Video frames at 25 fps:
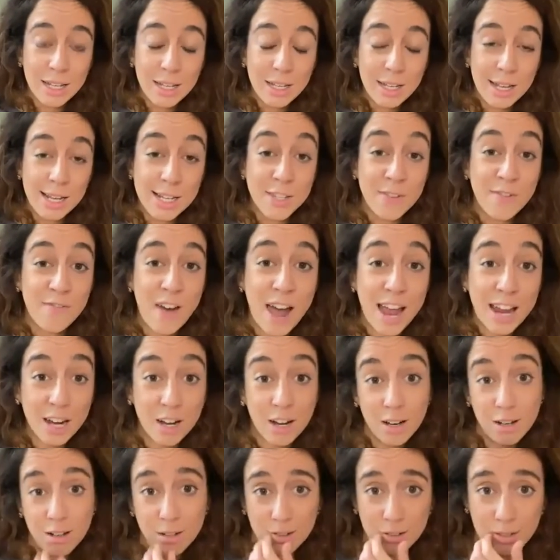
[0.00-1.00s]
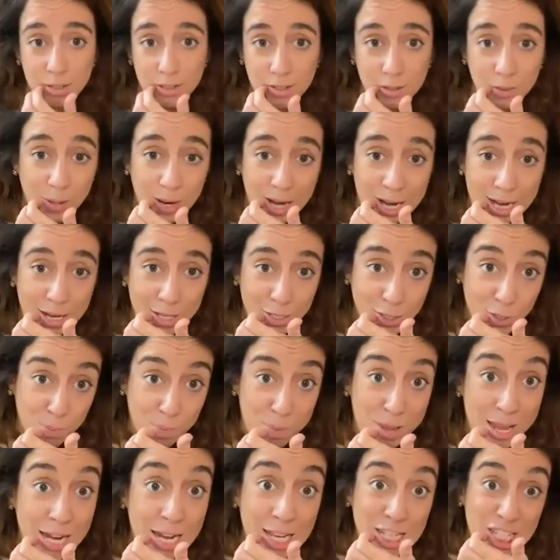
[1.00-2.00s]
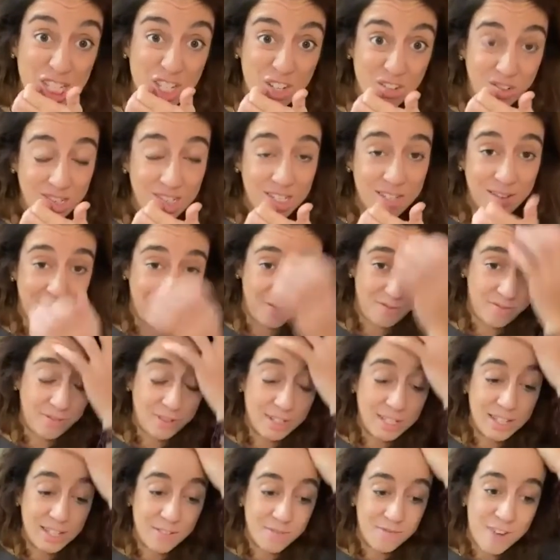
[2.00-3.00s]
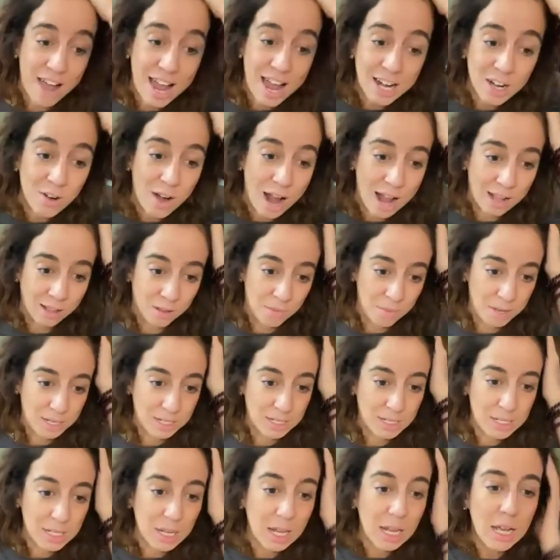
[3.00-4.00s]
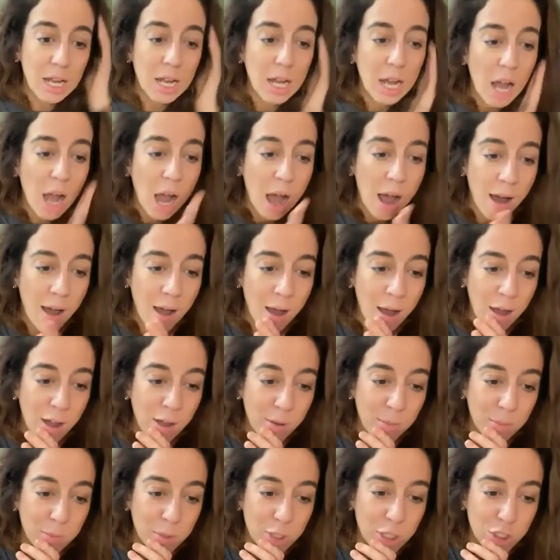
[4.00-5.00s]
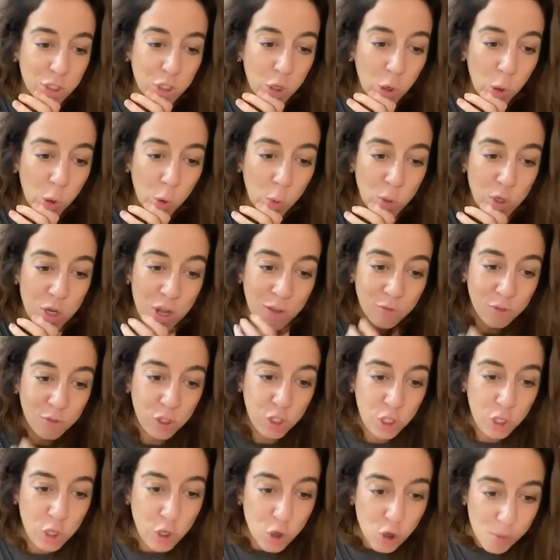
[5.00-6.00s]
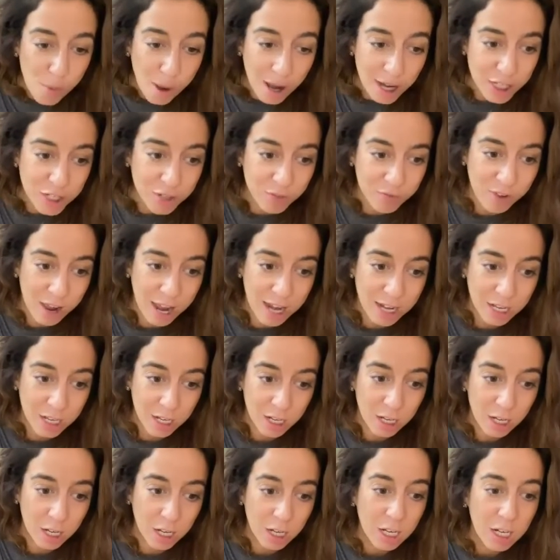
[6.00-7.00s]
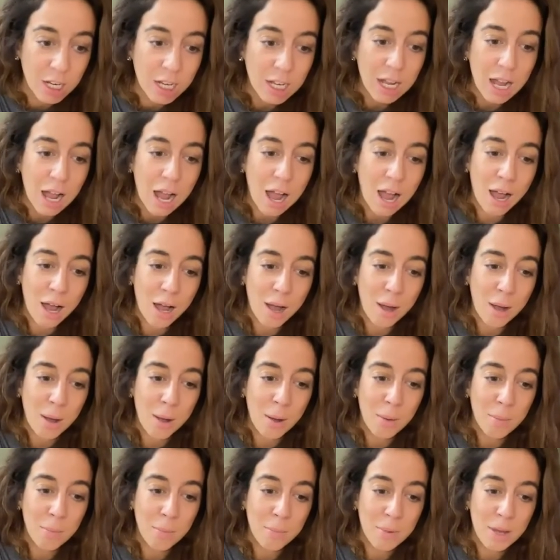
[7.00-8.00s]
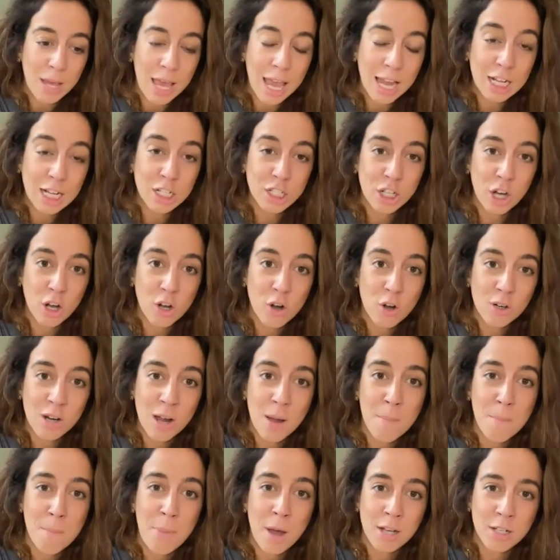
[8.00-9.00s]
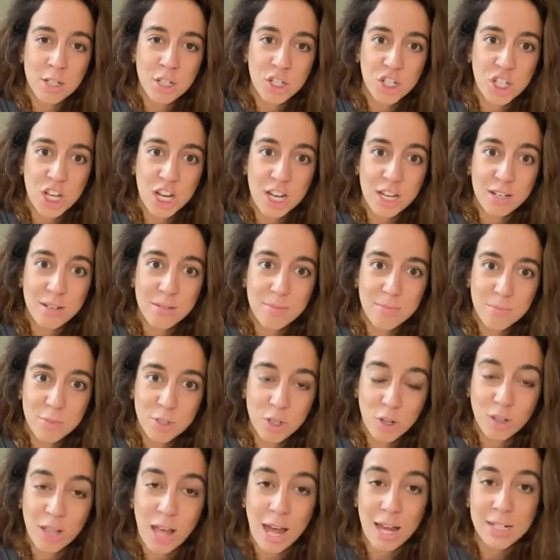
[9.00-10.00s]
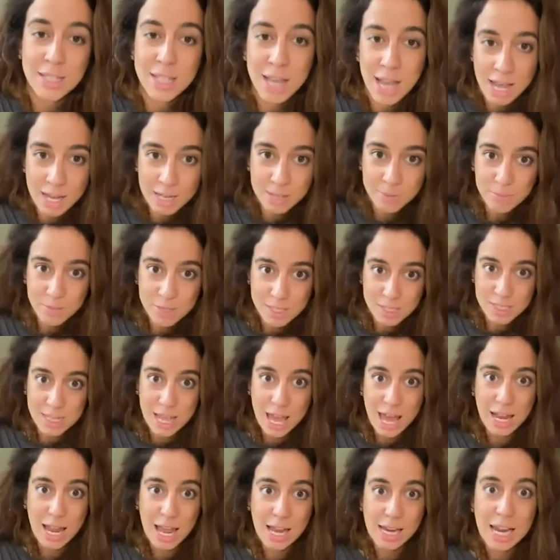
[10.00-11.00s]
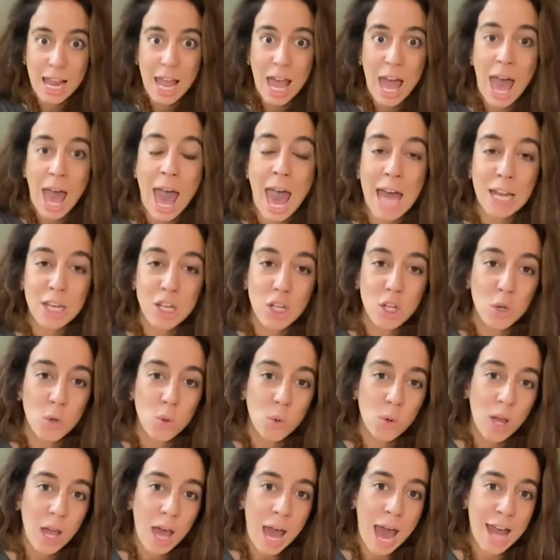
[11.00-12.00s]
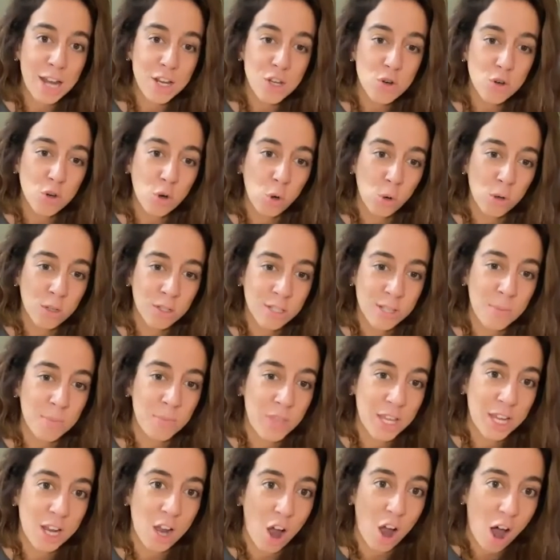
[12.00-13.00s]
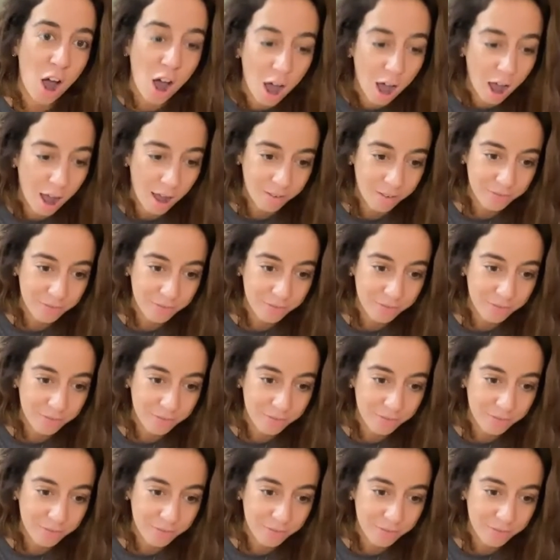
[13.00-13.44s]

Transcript: is fire, right? So Pitta is the fire element. So when you have too much fire, external combustion. So a lot of times is that like how do you cool something off?